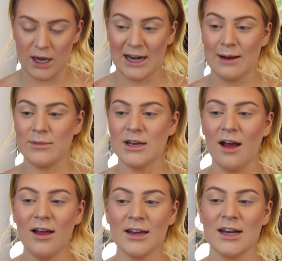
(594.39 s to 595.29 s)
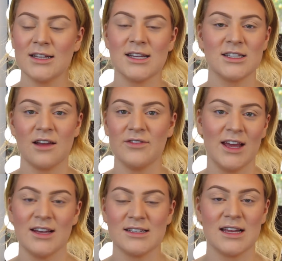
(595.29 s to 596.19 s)
And I'm not gonna dust off
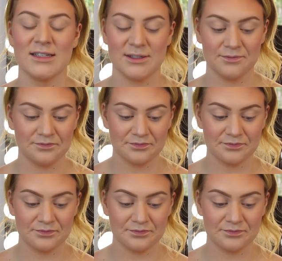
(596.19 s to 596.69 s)
the excess.